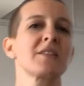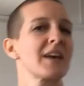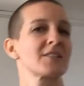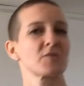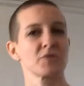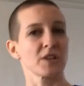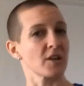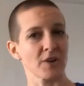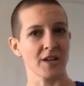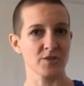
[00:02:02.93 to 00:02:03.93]
that's a really
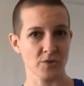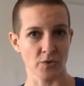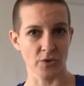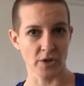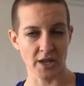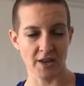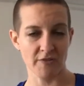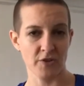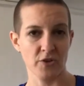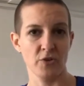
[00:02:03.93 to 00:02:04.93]
great tool
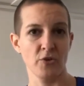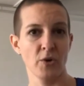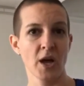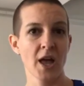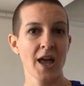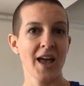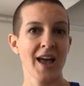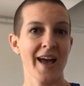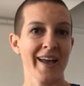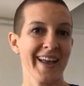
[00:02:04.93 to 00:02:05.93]
if you
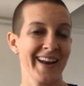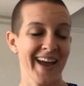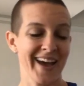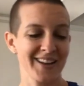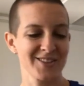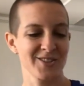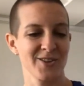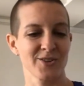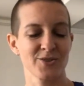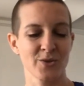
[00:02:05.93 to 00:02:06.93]
can add it to
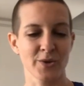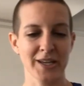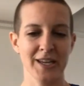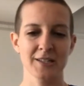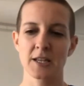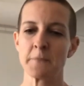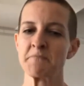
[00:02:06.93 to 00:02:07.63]
your toolkit.